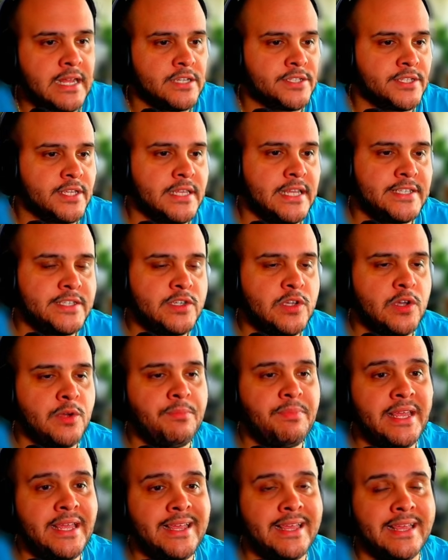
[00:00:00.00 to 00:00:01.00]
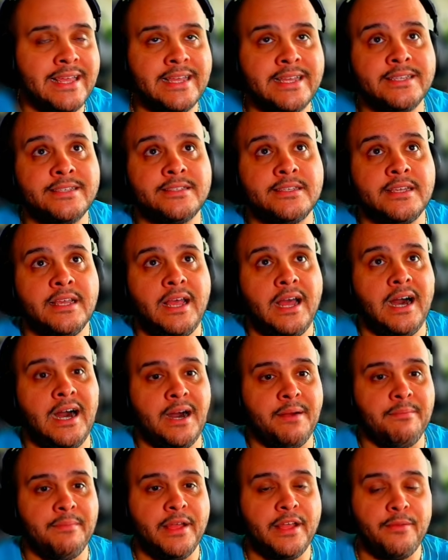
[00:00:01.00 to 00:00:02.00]
Now Celestial Being is
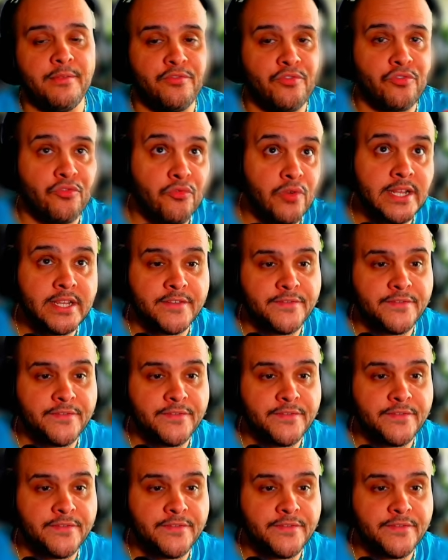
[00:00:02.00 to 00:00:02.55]
3